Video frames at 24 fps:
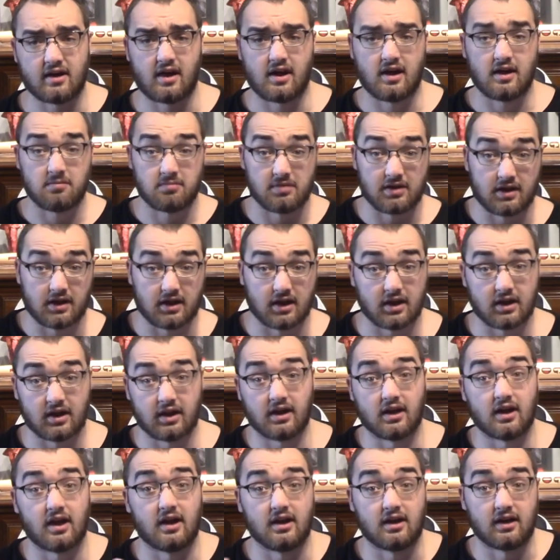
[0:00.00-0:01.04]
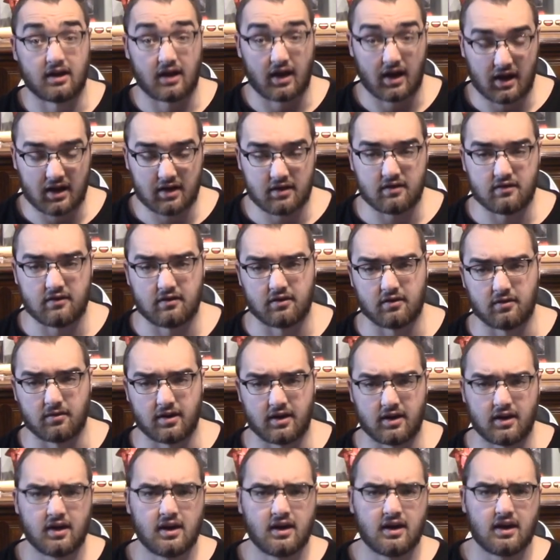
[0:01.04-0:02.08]
a beginning and an end to
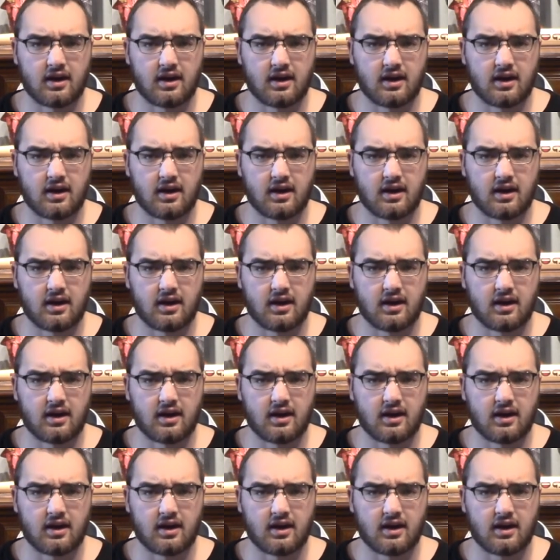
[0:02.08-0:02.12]
it.